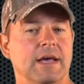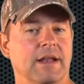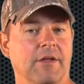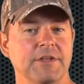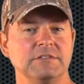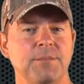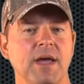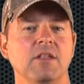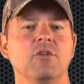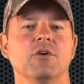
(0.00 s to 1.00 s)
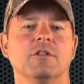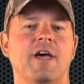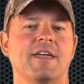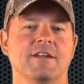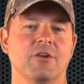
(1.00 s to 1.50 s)
Now this might look
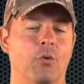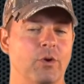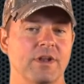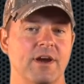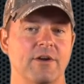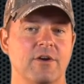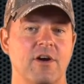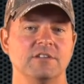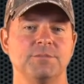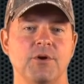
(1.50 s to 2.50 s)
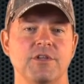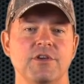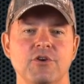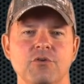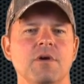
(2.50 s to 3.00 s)
like an ordinary crossbow to
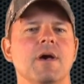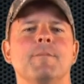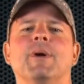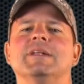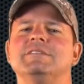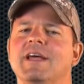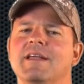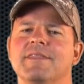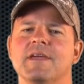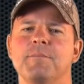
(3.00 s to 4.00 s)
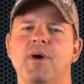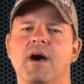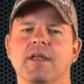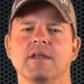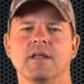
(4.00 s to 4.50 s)
you, but it's anything
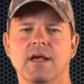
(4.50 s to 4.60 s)
but.